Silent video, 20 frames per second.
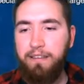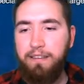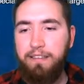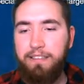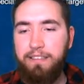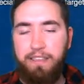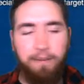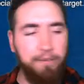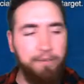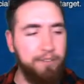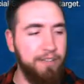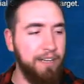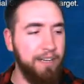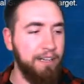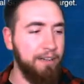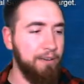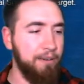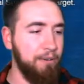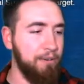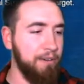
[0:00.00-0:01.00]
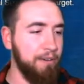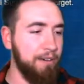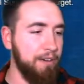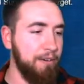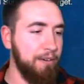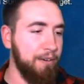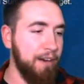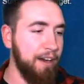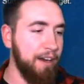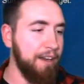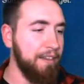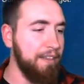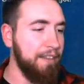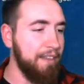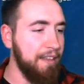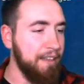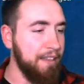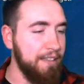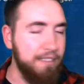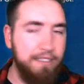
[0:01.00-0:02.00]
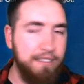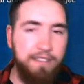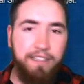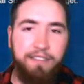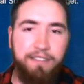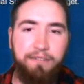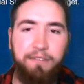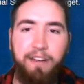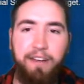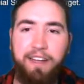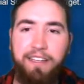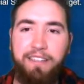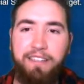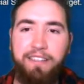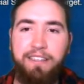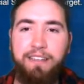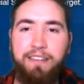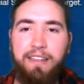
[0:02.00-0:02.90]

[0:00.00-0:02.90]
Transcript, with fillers: Savage Dragon Core, alright, that's fine.